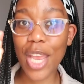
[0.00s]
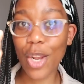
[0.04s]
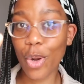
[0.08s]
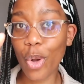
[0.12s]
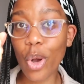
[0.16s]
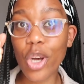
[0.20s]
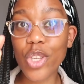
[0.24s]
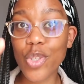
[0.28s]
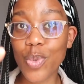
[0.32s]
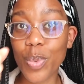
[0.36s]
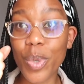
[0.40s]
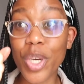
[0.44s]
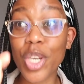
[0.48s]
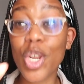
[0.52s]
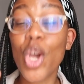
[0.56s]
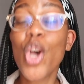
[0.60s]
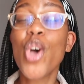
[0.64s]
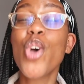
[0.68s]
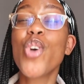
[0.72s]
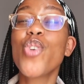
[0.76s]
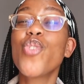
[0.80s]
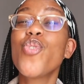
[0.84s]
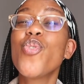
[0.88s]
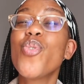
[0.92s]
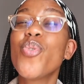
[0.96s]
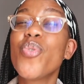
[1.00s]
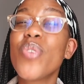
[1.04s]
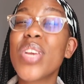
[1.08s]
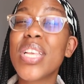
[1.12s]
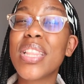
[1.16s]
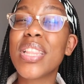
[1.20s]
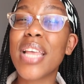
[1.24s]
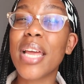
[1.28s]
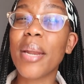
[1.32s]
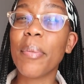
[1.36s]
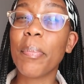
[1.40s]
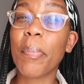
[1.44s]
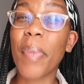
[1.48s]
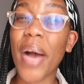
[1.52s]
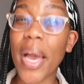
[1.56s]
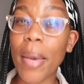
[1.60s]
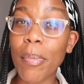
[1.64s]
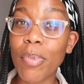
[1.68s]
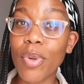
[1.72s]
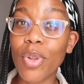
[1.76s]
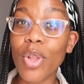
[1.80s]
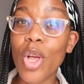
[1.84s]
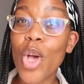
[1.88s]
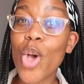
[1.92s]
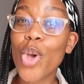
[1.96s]
in God's word. You read that
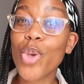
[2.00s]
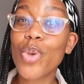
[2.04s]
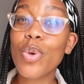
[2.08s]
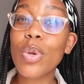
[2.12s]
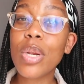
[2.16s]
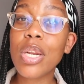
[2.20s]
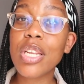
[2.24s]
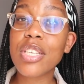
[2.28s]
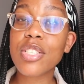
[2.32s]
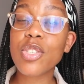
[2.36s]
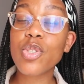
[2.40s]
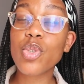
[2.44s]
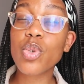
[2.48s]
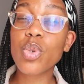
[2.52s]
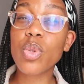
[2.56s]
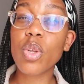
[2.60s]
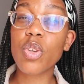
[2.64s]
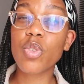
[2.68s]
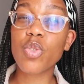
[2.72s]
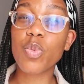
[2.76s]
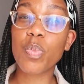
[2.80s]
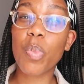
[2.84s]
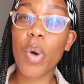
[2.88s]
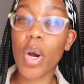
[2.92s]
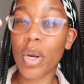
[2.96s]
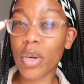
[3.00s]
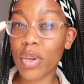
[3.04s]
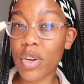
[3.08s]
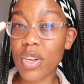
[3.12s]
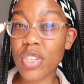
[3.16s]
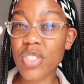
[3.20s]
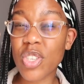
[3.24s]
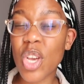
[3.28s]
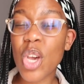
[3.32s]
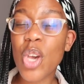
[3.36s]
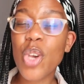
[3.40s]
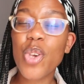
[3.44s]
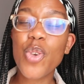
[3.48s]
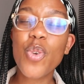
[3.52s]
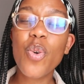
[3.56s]
Bible, you listen to those podcasts,